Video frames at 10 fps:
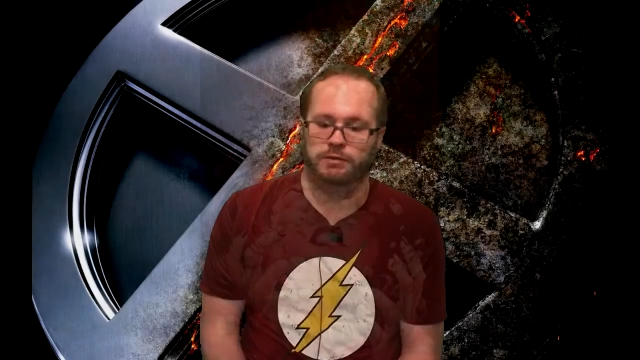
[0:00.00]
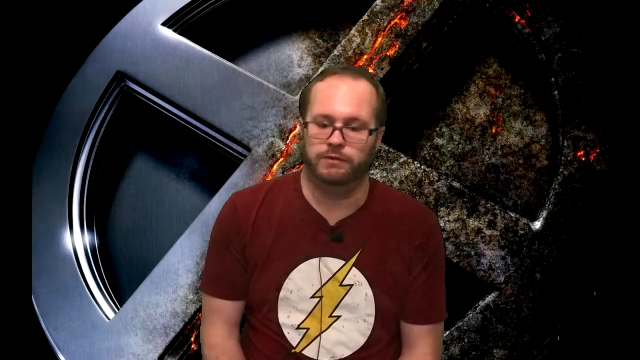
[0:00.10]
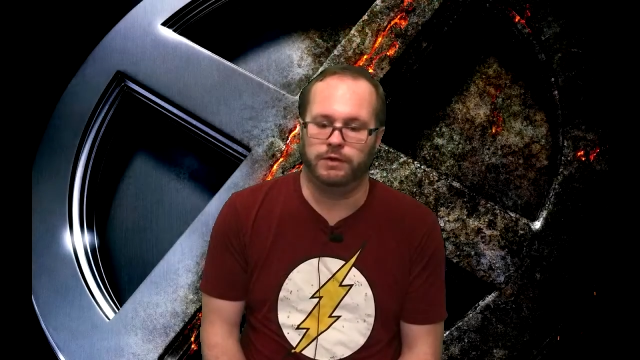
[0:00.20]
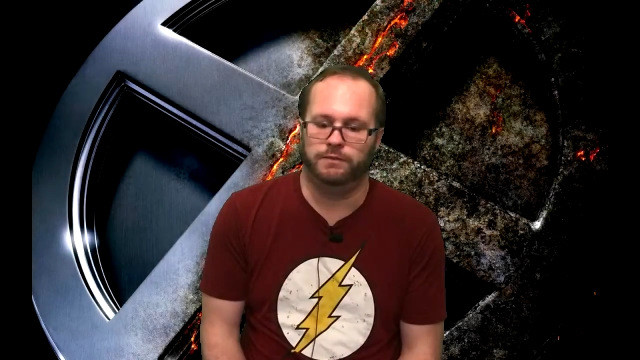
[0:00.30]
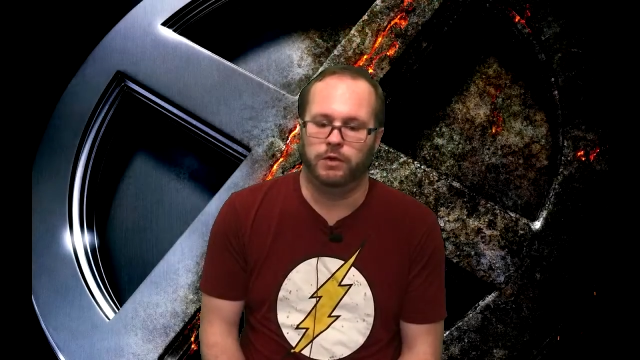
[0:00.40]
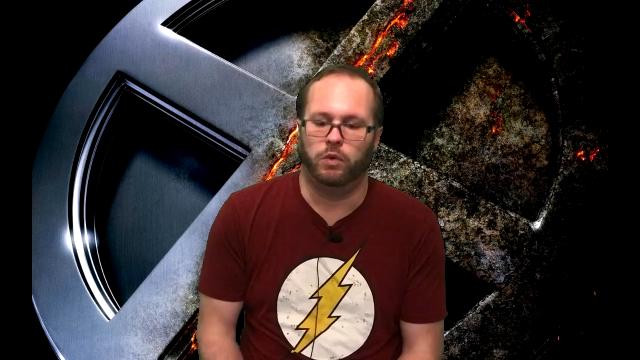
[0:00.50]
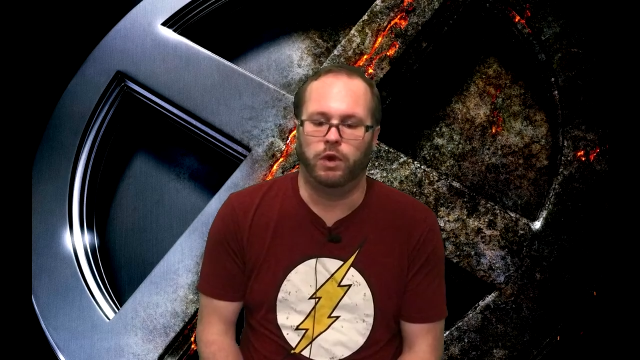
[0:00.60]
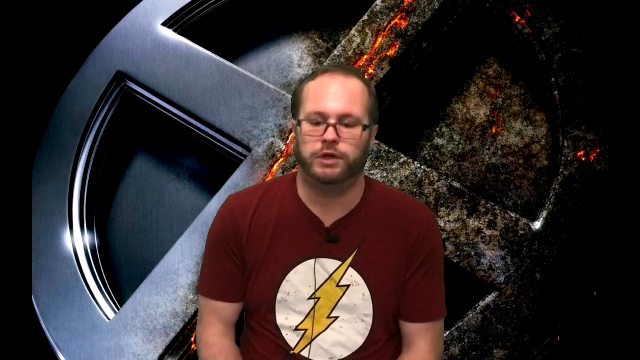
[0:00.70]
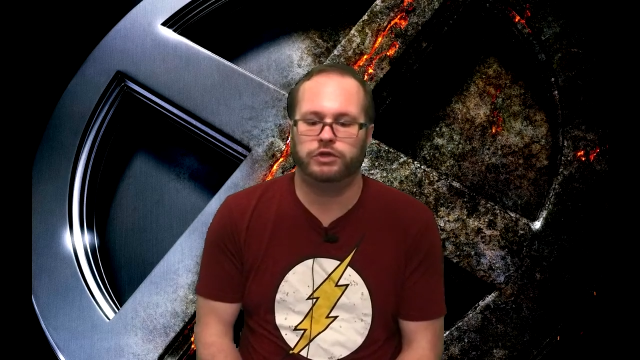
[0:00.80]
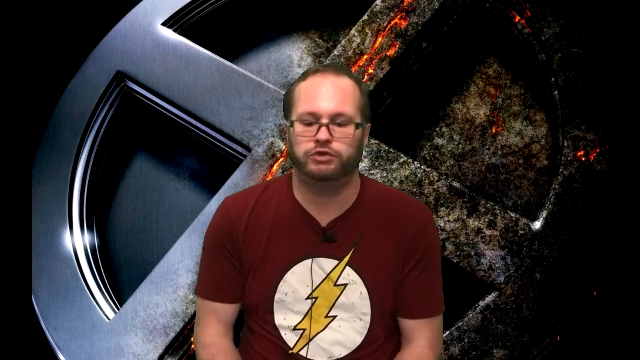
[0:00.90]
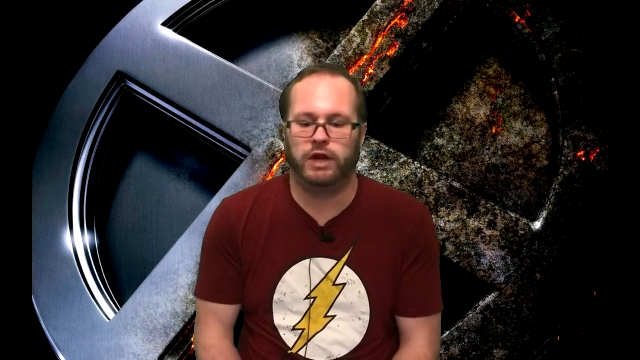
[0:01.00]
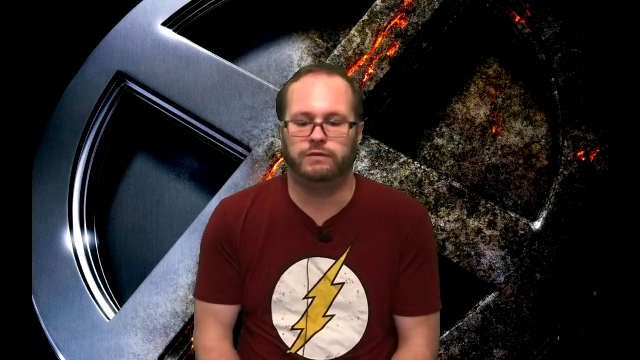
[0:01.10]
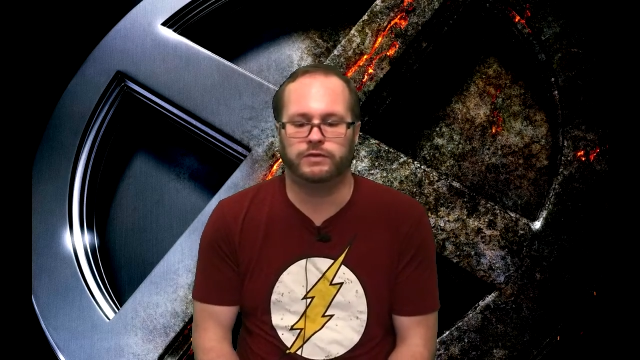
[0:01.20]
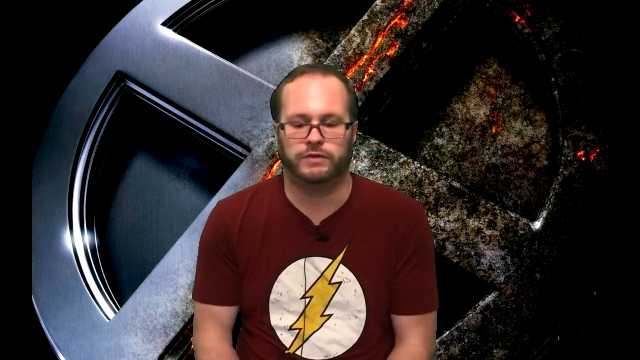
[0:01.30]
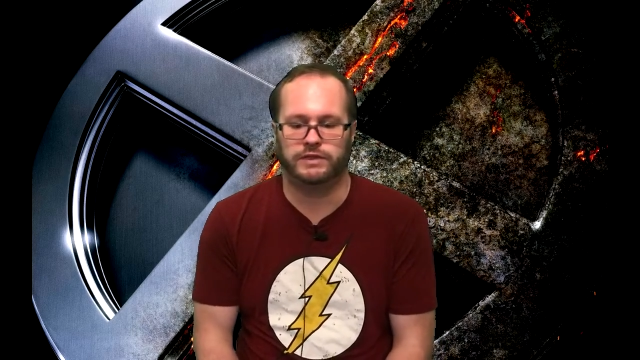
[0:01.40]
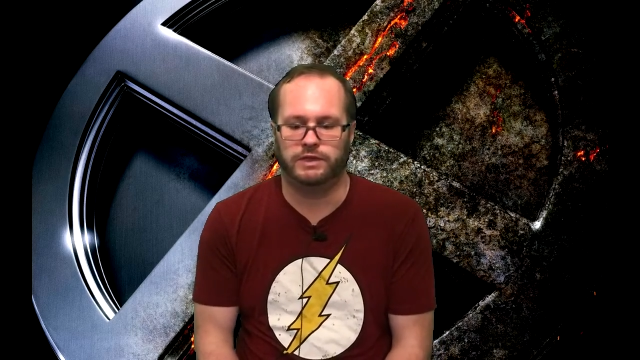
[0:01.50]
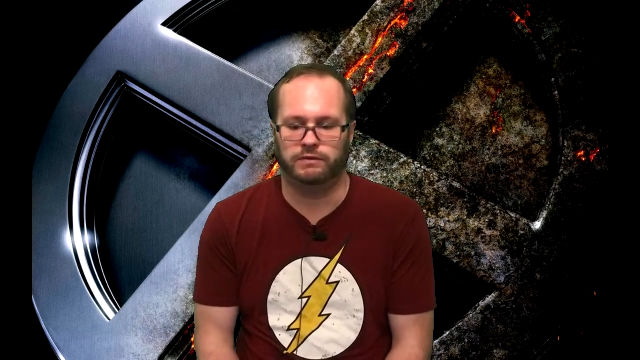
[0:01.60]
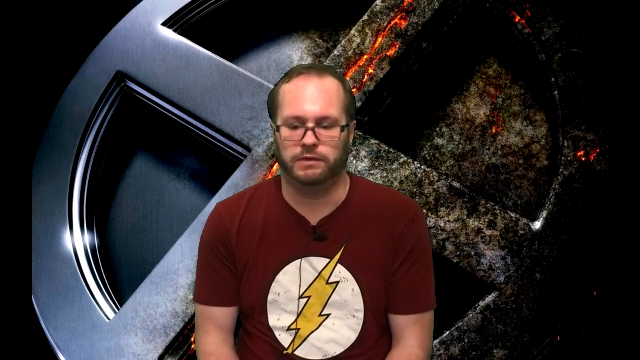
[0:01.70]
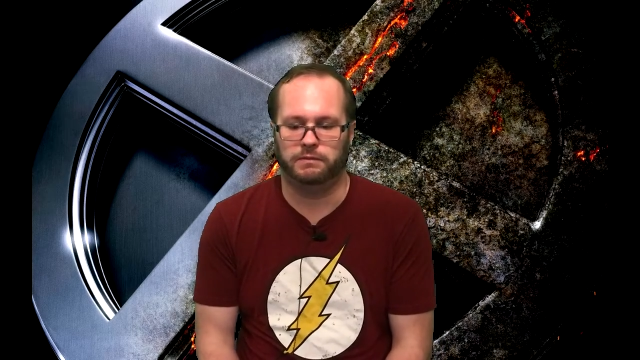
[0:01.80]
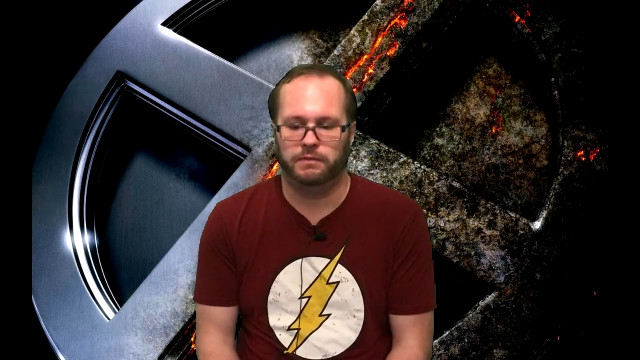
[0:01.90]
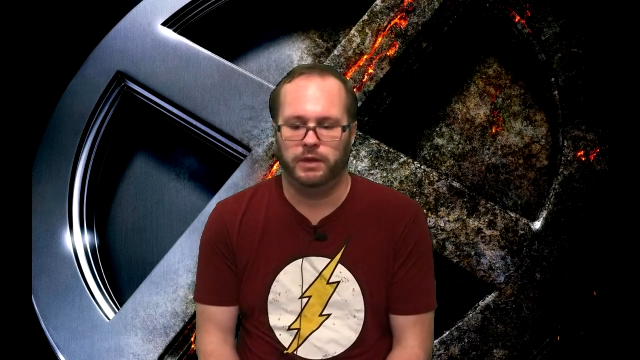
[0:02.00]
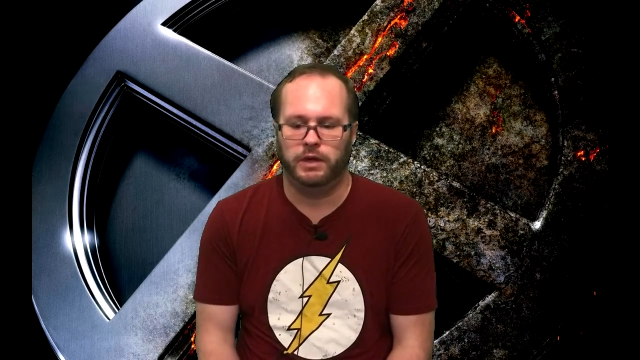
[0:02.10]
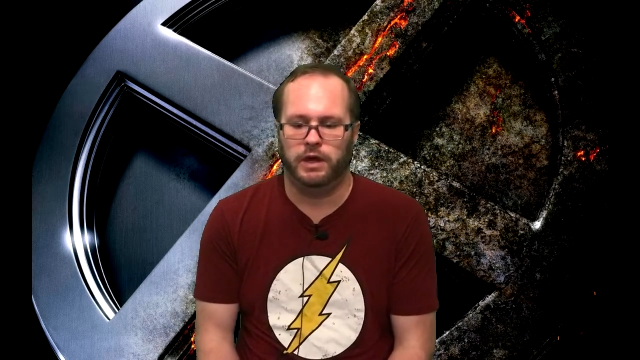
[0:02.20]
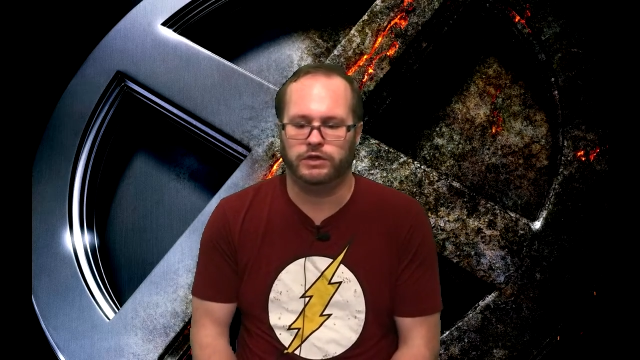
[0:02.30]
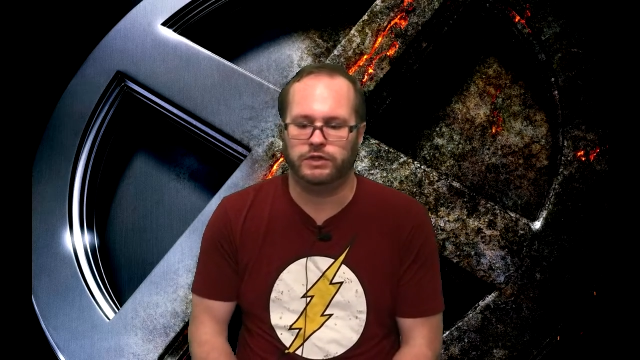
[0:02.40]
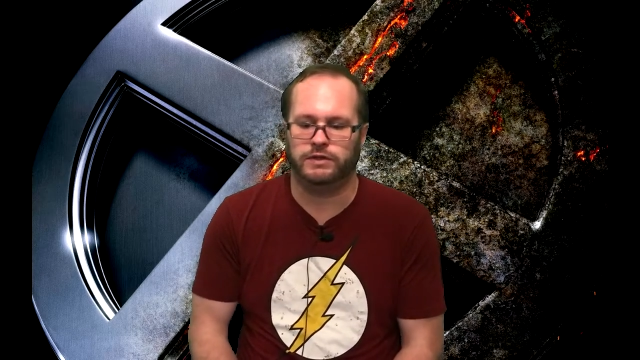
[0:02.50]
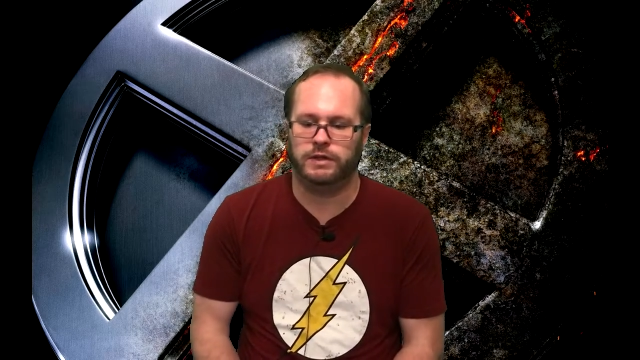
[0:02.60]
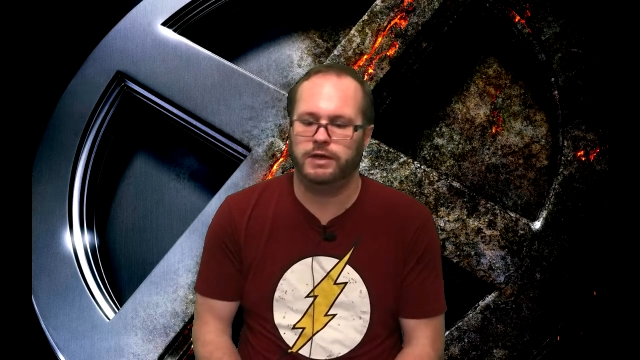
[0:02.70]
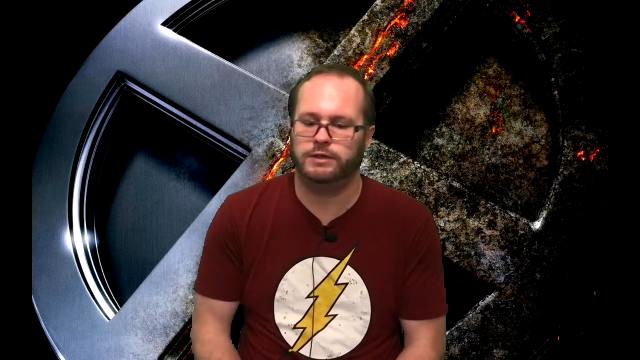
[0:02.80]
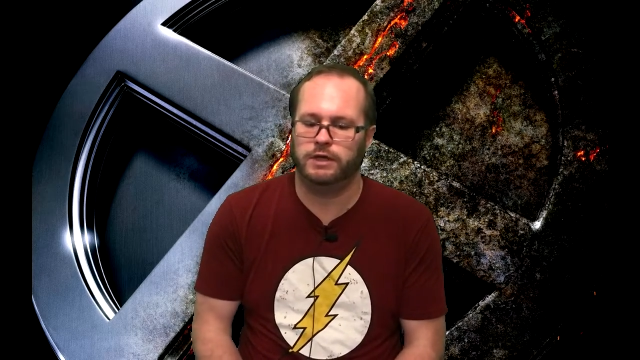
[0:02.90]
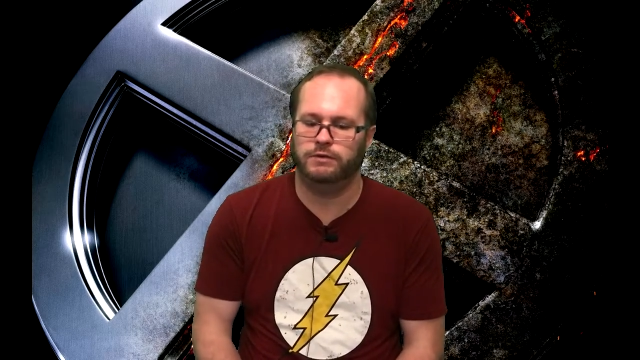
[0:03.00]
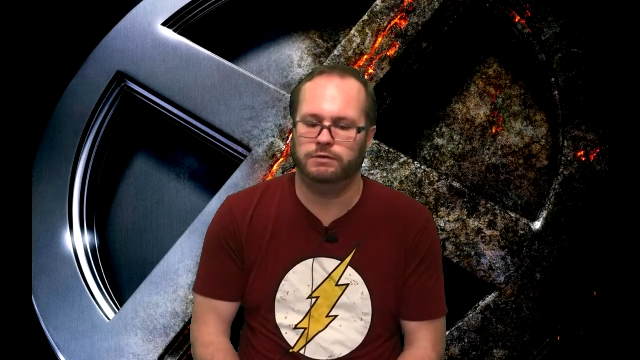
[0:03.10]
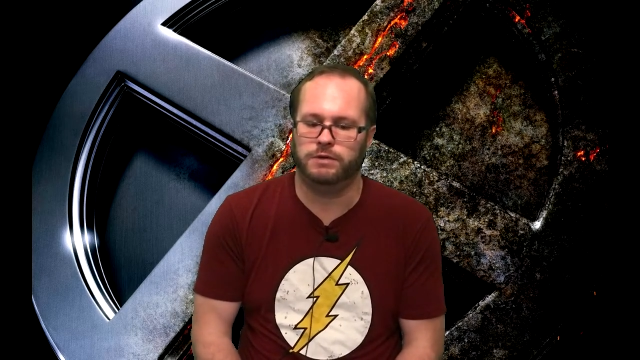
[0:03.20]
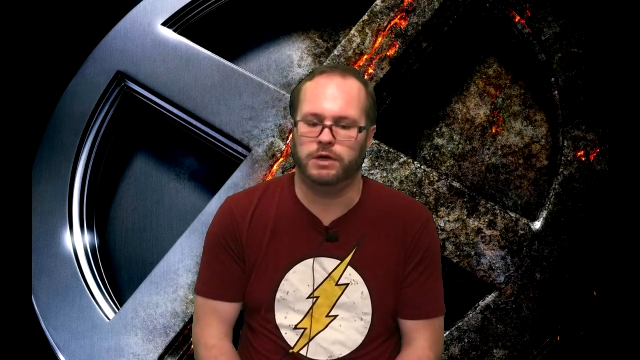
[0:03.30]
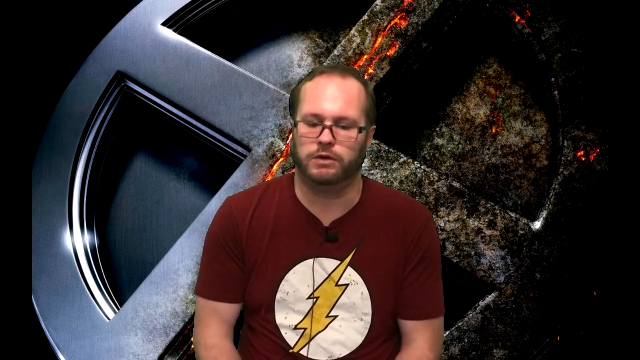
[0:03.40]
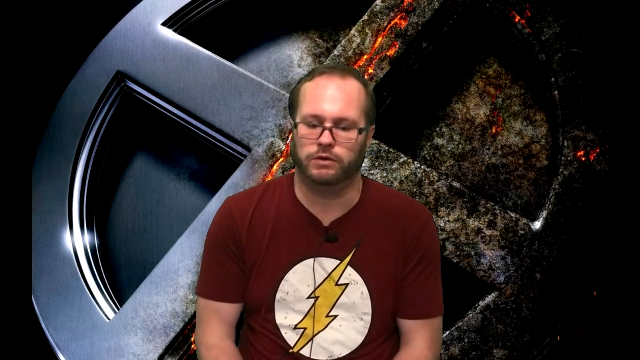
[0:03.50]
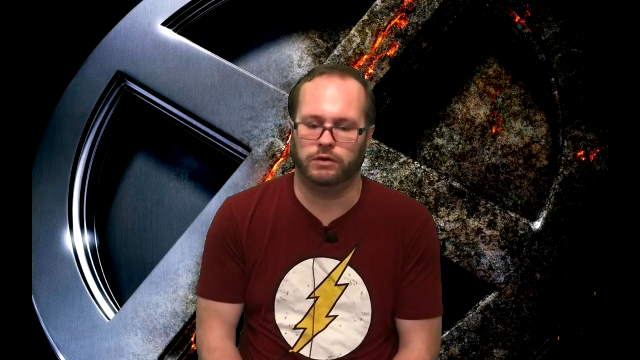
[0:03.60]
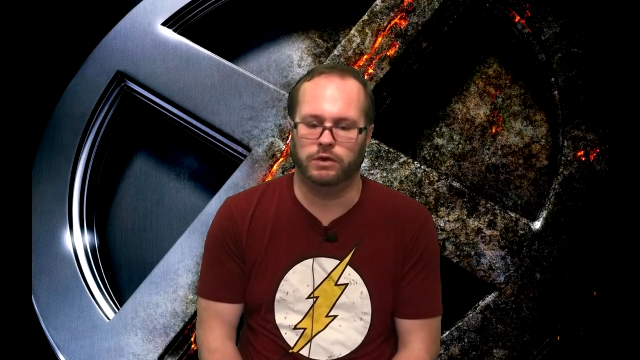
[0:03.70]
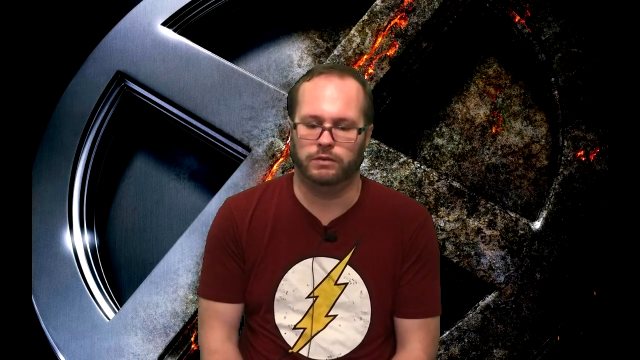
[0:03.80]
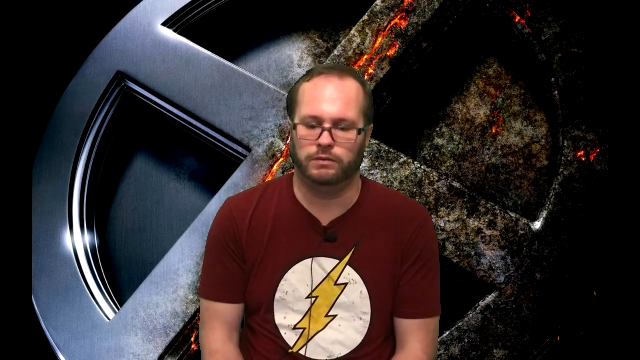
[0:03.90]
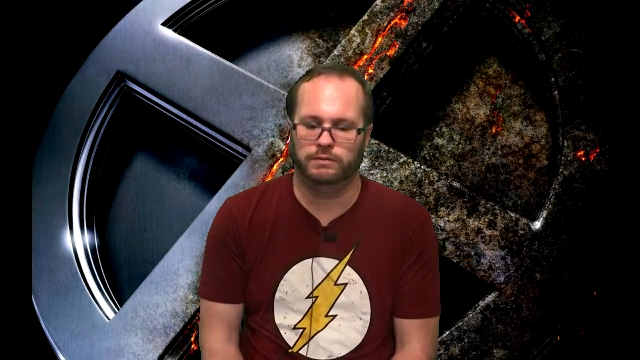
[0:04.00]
movie, Wanda travels with Stephen, as she is not safe to be on her own.